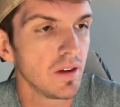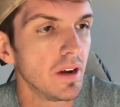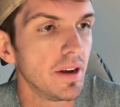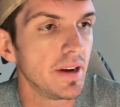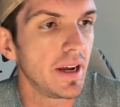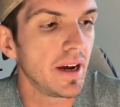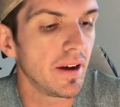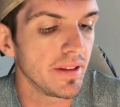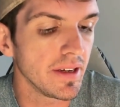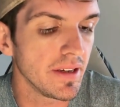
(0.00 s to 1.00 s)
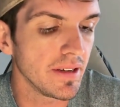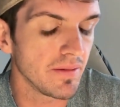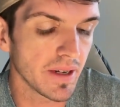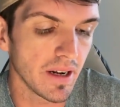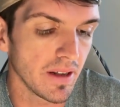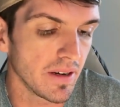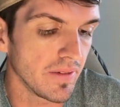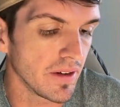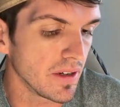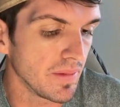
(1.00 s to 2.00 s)
And now we got a lot of
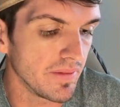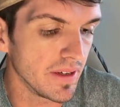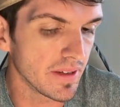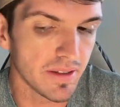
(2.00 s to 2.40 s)
volume of this,